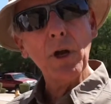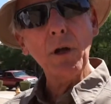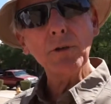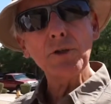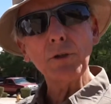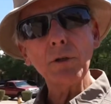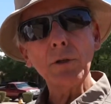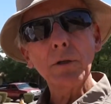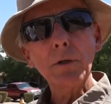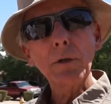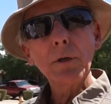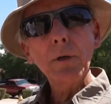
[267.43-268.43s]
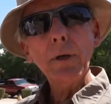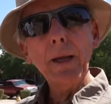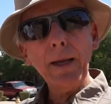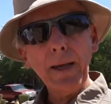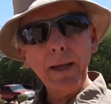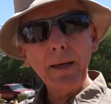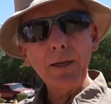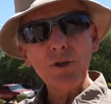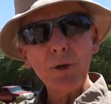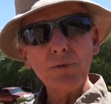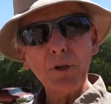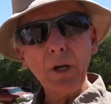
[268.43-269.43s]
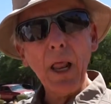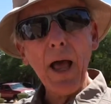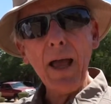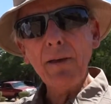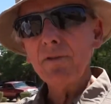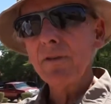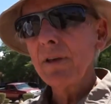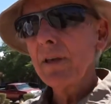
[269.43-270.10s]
culture and Egyptian life,